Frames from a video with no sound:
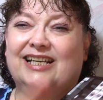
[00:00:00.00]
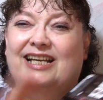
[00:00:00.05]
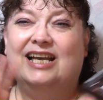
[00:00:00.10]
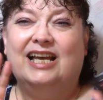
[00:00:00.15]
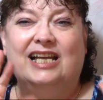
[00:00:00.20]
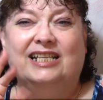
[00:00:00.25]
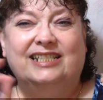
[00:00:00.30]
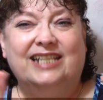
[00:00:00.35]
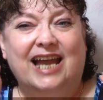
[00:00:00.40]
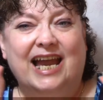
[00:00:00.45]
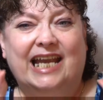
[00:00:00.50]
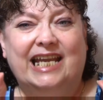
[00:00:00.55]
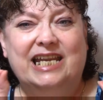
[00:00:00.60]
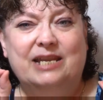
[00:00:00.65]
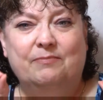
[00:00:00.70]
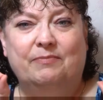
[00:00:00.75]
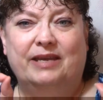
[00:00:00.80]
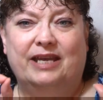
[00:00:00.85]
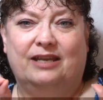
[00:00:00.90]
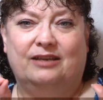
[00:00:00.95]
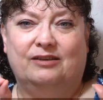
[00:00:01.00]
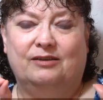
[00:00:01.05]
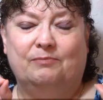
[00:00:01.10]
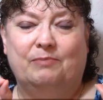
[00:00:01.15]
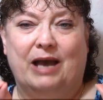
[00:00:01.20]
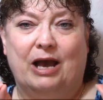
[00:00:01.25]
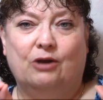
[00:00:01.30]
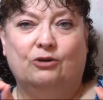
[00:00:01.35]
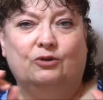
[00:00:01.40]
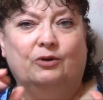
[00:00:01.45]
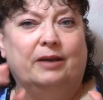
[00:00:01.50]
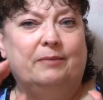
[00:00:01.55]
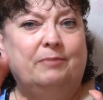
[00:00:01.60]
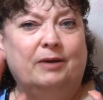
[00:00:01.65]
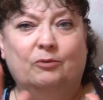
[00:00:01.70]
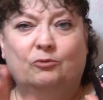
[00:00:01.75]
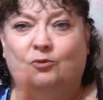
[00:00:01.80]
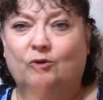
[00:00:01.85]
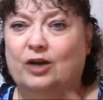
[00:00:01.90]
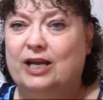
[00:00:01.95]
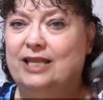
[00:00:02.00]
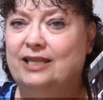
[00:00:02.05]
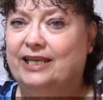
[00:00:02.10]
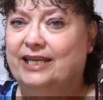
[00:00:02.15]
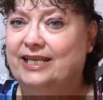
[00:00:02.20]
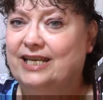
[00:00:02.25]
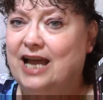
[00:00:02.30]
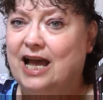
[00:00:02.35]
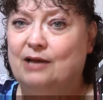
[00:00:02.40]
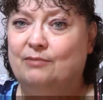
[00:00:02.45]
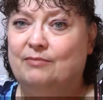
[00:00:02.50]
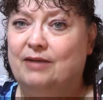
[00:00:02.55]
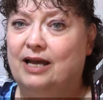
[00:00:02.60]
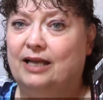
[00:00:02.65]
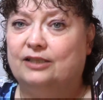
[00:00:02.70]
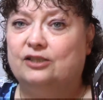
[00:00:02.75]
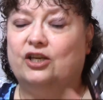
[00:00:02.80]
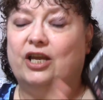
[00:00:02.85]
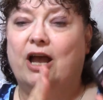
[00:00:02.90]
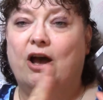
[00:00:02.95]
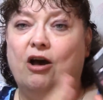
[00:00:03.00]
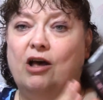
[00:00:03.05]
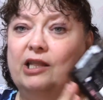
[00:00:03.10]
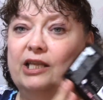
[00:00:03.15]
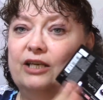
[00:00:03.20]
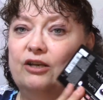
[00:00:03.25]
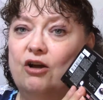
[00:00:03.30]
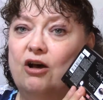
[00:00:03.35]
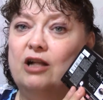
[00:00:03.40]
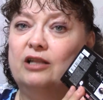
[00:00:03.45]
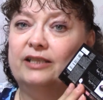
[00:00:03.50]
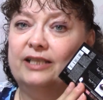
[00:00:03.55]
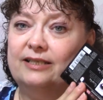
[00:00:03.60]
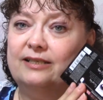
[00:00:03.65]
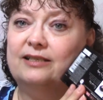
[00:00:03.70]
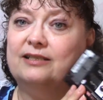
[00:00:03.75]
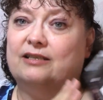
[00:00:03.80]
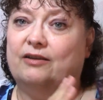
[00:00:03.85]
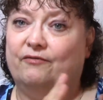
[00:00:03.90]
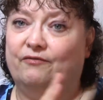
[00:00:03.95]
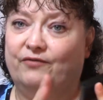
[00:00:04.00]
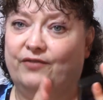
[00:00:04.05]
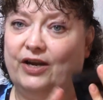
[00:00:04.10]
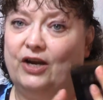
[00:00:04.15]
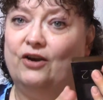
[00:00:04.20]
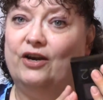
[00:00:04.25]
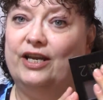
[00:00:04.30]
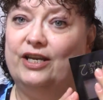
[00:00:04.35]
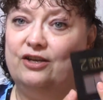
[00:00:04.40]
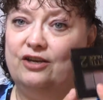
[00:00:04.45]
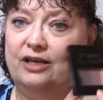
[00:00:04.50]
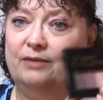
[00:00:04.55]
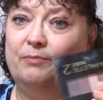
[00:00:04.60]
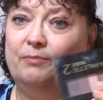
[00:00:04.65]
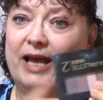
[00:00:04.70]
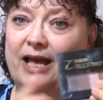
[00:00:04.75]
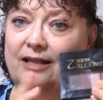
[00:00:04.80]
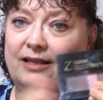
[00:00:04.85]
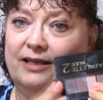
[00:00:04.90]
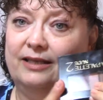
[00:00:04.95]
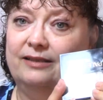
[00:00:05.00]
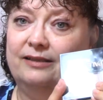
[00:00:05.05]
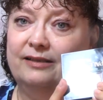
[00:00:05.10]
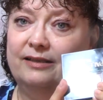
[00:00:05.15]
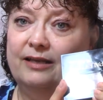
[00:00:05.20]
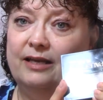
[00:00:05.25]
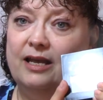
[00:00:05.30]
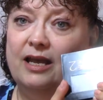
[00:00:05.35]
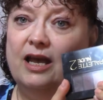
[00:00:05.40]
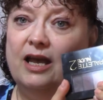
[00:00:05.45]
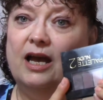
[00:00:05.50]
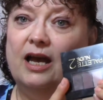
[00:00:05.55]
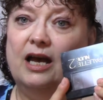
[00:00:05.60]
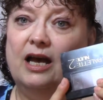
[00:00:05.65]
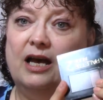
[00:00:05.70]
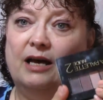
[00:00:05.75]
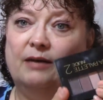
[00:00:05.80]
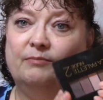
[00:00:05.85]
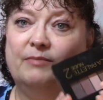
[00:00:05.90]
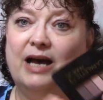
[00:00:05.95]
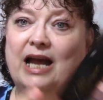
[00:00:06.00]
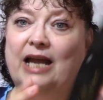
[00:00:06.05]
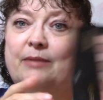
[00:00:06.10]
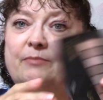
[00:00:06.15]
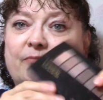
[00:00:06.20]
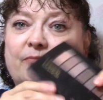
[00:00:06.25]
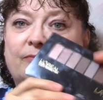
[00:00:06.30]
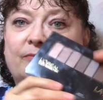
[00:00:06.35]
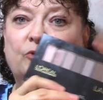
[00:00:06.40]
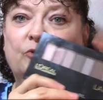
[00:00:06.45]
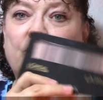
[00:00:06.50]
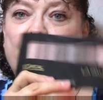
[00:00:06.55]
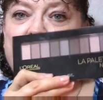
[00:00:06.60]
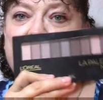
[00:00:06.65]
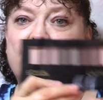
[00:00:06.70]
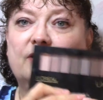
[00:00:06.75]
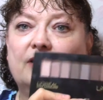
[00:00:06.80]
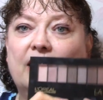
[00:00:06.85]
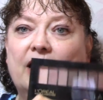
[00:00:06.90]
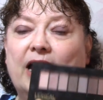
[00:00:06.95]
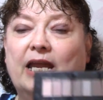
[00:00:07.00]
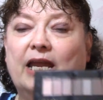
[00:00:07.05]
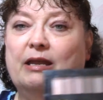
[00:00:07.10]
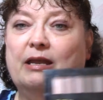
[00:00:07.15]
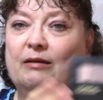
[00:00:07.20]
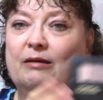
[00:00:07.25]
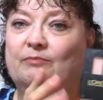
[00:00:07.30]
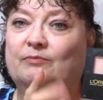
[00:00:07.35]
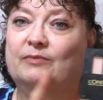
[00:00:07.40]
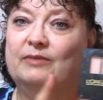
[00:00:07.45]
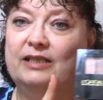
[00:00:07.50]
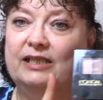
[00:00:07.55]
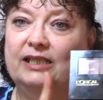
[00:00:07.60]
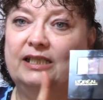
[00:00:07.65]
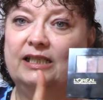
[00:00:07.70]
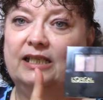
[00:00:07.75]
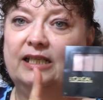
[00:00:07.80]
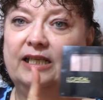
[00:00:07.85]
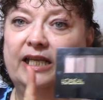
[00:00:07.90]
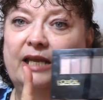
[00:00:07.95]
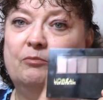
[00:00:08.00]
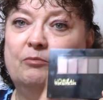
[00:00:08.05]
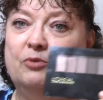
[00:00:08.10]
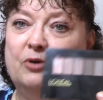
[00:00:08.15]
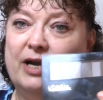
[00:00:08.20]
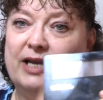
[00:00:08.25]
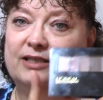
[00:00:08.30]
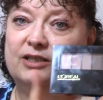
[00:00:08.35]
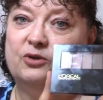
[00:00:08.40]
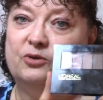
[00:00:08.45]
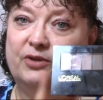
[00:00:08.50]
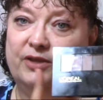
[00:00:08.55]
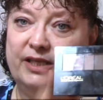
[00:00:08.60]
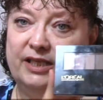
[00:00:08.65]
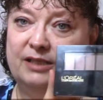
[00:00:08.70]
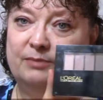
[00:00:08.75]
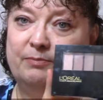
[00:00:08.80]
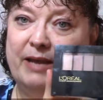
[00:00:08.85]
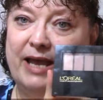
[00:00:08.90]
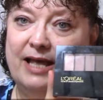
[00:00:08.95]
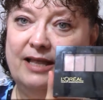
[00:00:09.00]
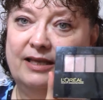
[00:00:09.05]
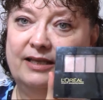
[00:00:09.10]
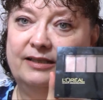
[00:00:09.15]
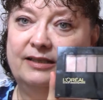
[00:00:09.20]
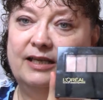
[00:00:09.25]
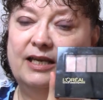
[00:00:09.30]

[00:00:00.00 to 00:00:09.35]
a tiny bit powdery, but really not much. All in all, this is a very good palette. Um, I'm, whoops, I am um, impressed with this palette.